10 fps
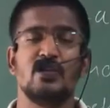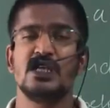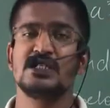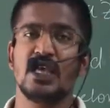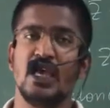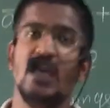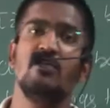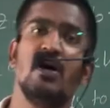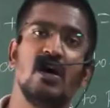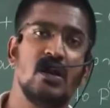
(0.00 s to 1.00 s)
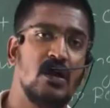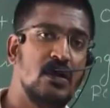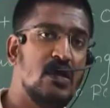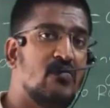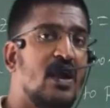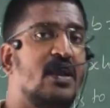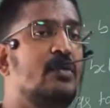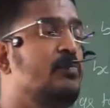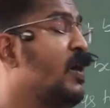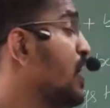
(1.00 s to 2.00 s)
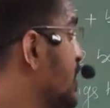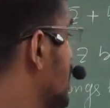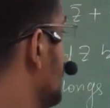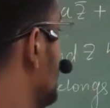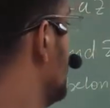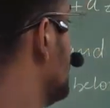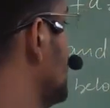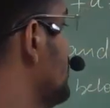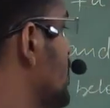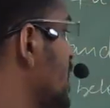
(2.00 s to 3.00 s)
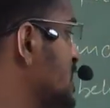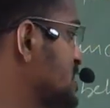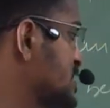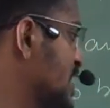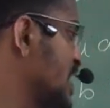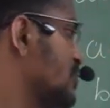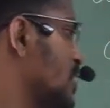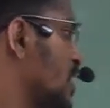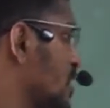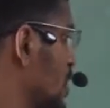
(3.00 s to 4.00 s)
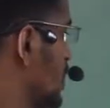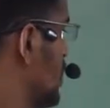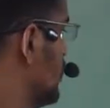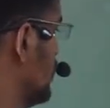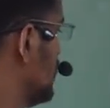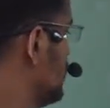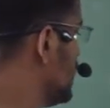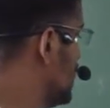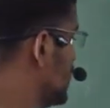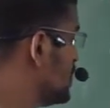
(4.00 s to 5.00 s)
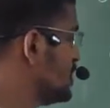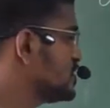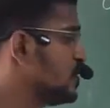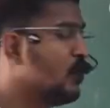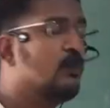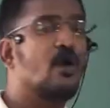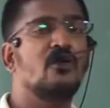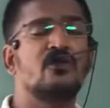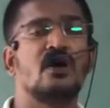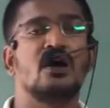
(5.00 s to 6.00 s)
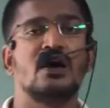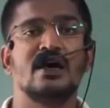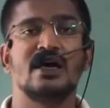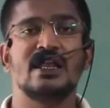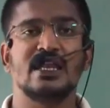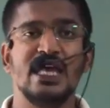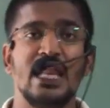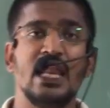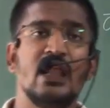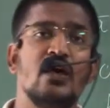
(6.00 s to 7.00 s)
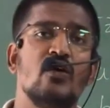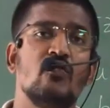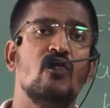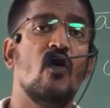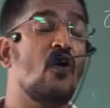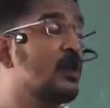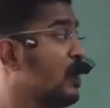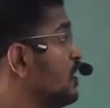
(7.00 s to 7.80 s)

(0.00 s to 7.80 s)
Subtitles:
plus A bar divided by A minus A bar will be the slope of real for